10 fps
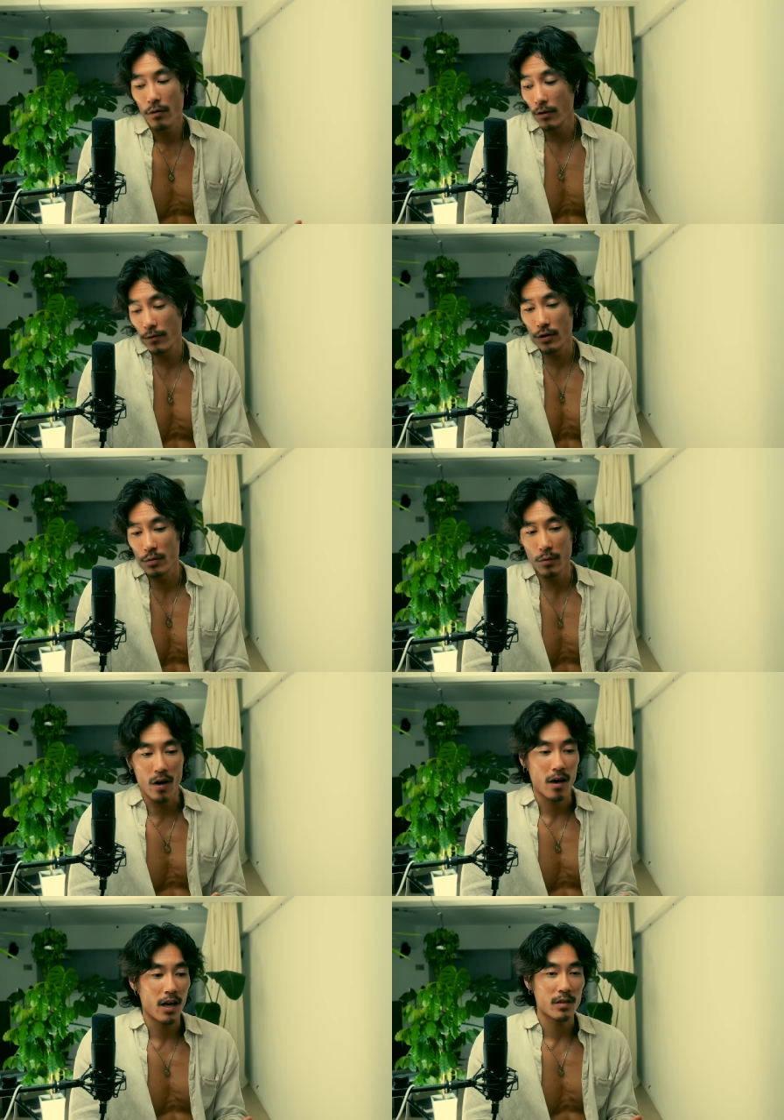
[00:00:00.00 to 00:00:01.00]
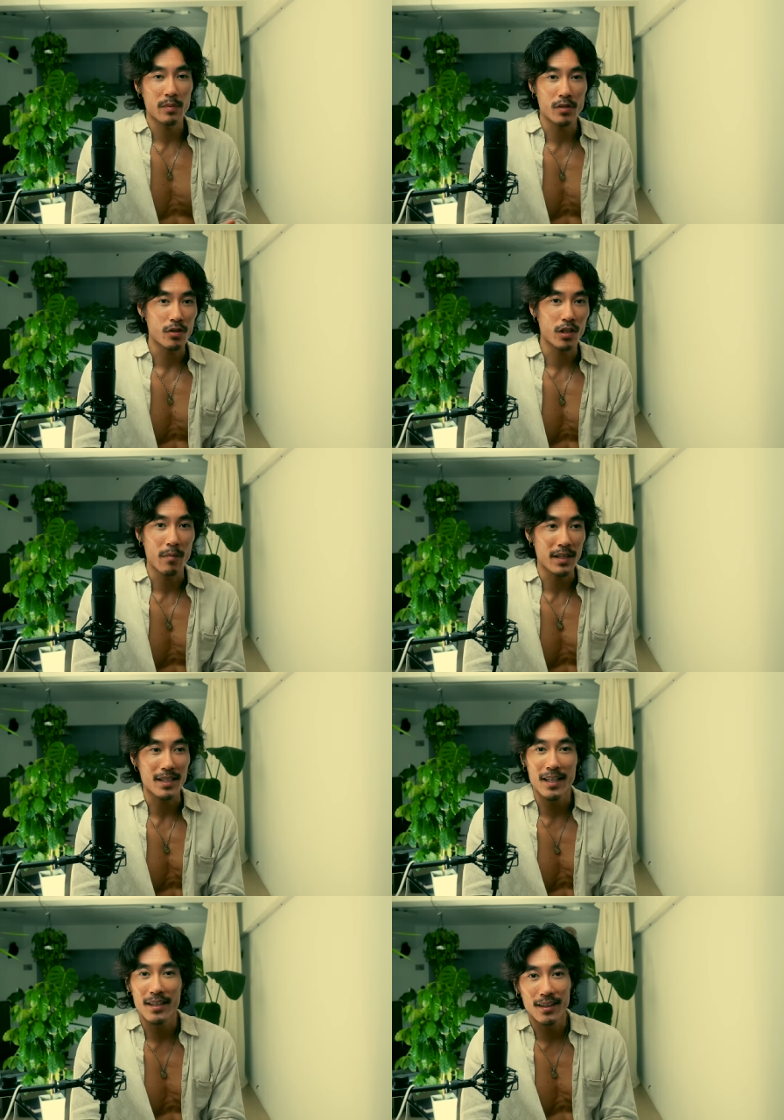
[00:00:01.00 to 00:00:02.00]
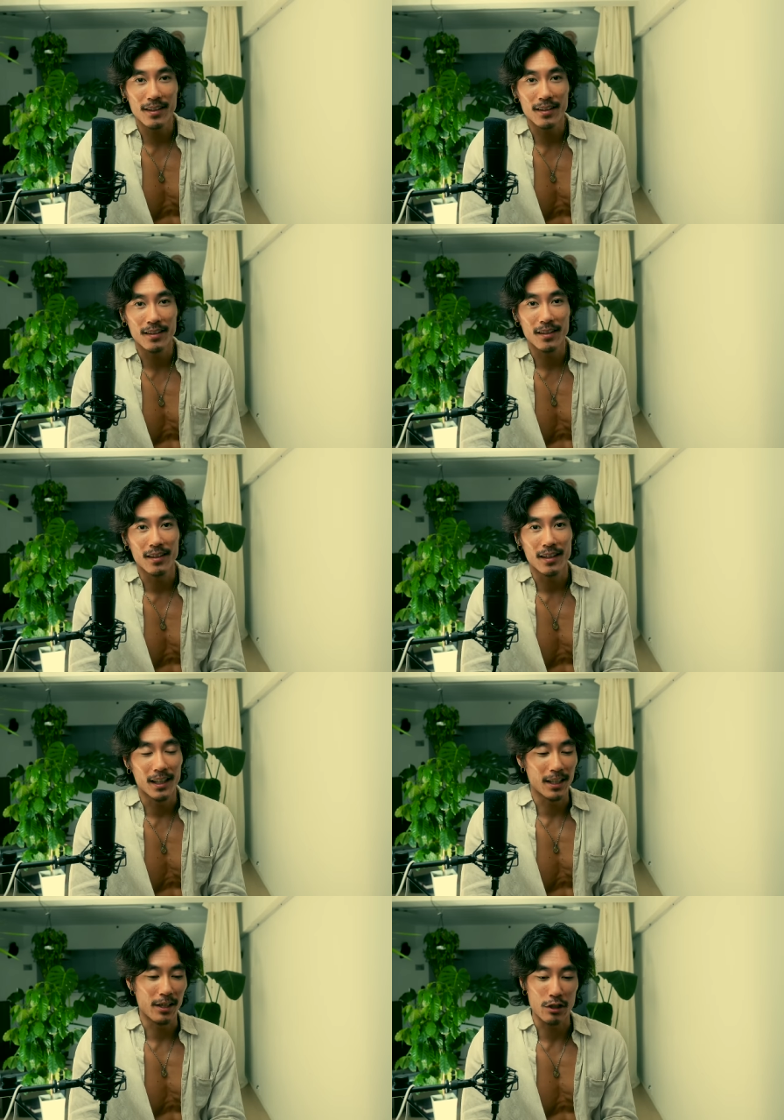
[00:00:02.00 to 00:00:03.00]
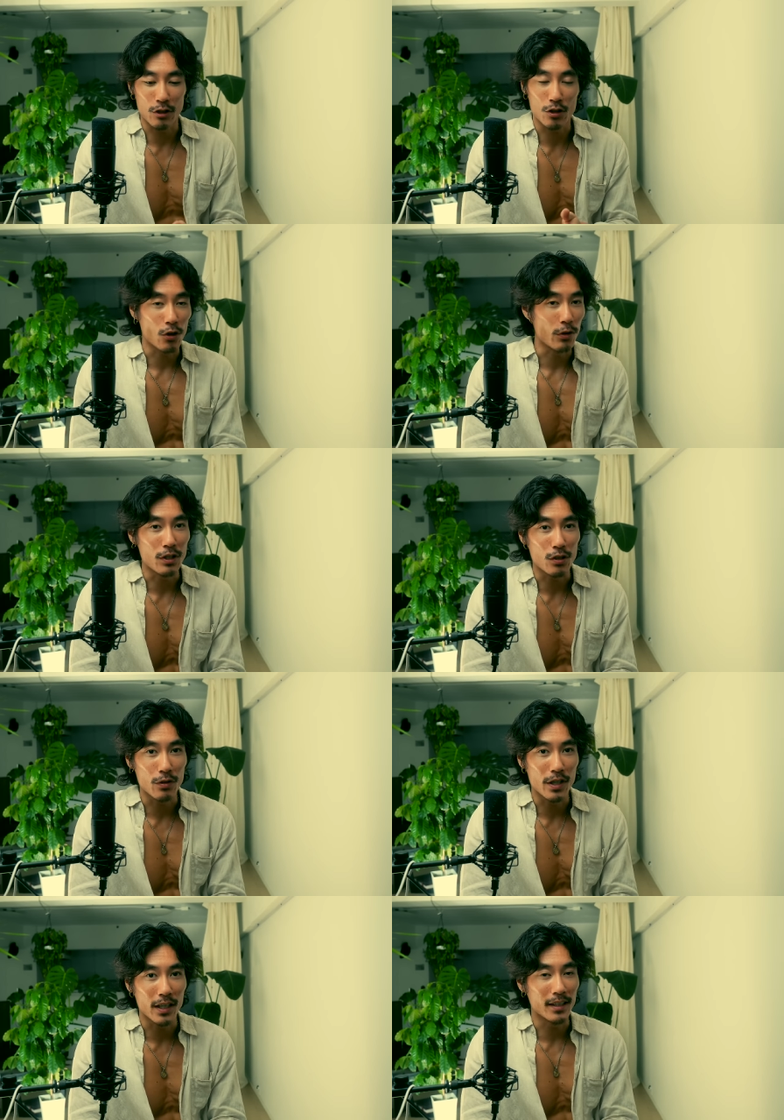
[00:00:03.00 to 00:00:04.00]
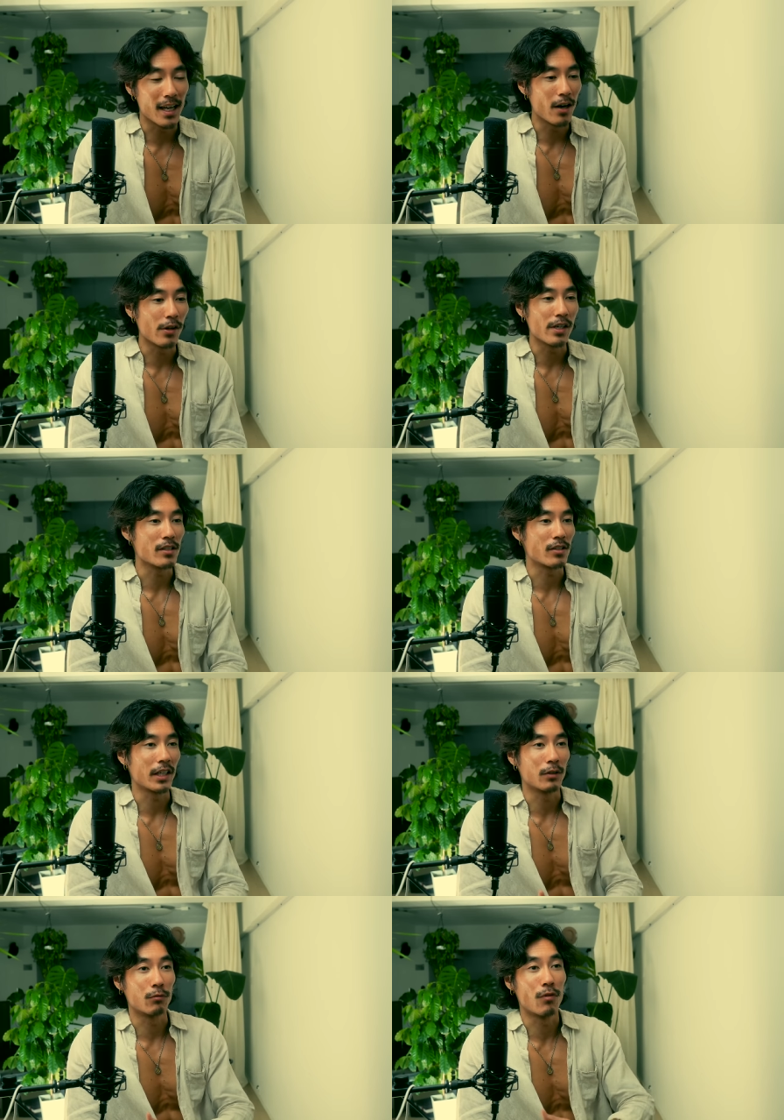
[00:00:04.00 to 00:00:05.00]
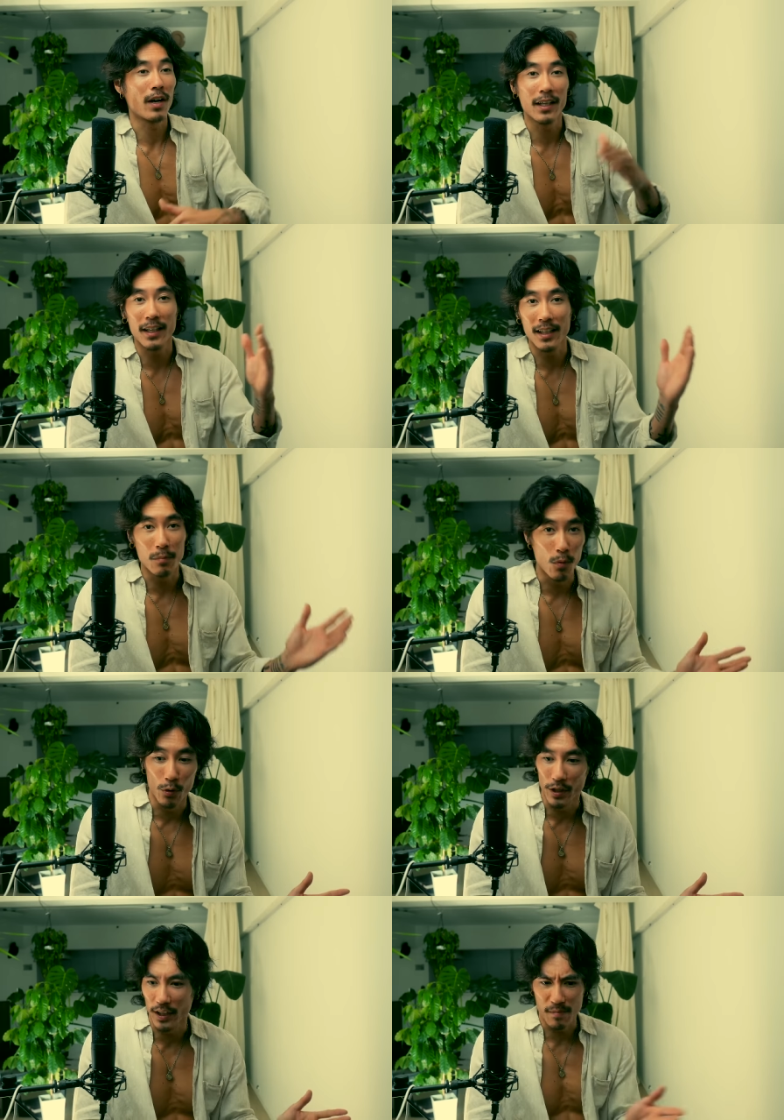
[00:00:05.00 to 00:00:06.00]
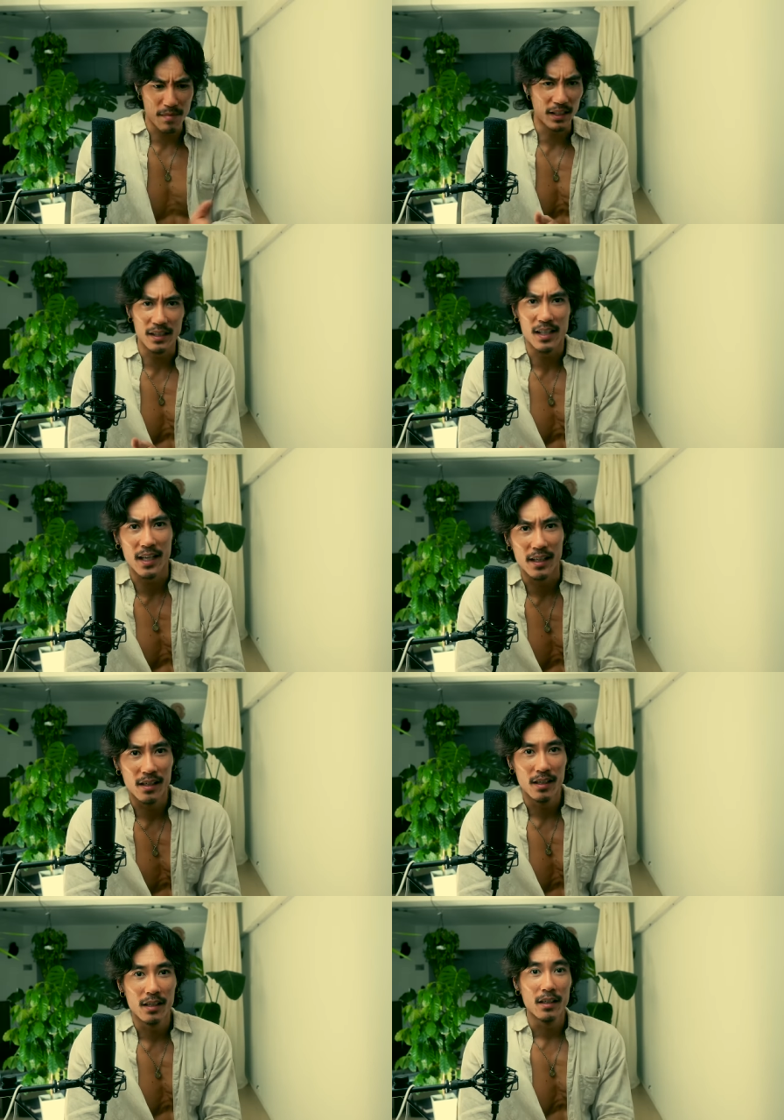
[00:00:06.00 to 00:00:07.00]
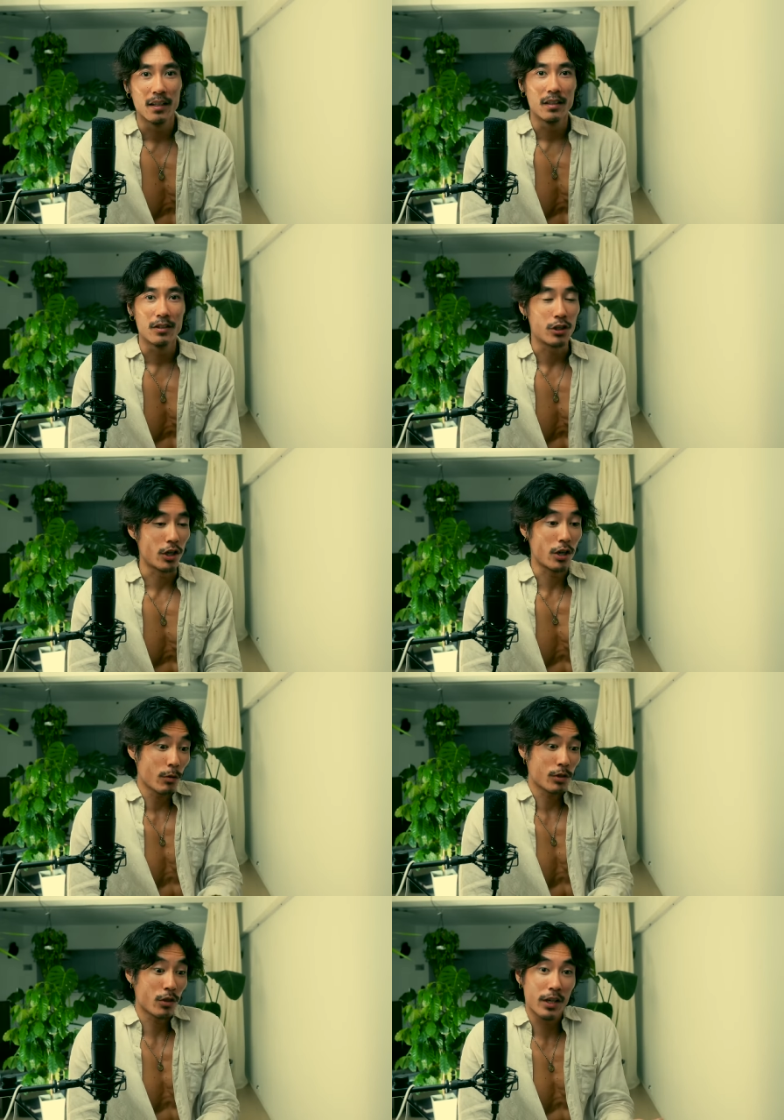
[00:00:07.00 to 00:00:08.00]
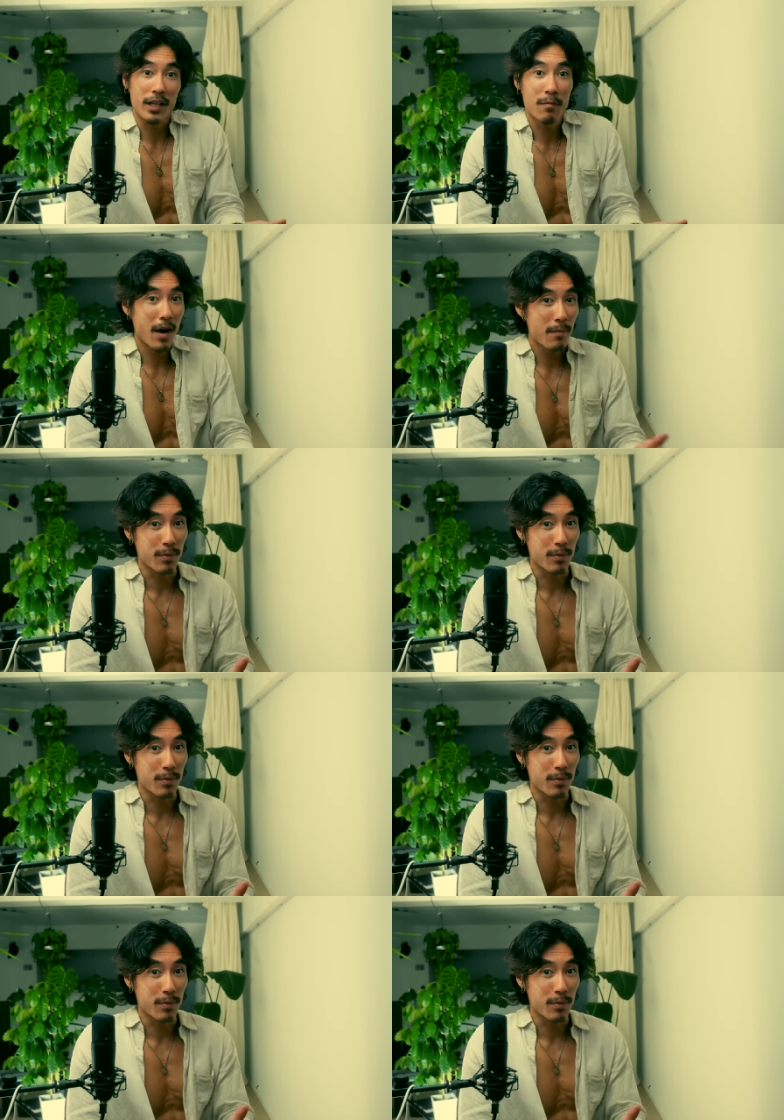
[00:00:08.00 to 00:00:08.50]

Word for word: Well, first of all, her husband started meditating, and then he's so into it and now he's like running in the morning and meditate she, he was not in my